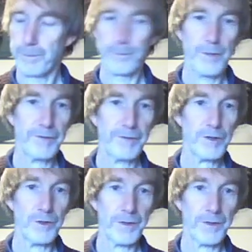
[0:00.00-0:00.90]

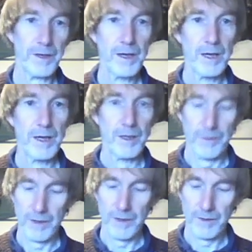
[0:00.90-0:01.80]
efficiency. So
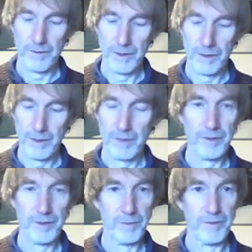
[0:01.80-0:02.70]
that, in
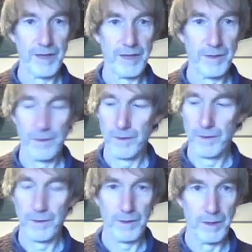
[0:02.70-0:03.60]
terms of the answers,
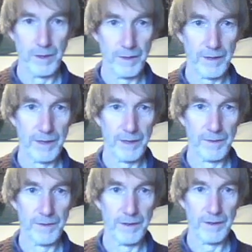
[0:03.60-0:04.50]
is
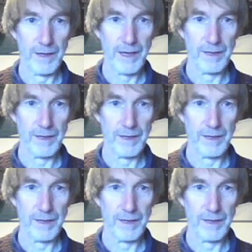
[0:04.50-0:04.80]
answer A.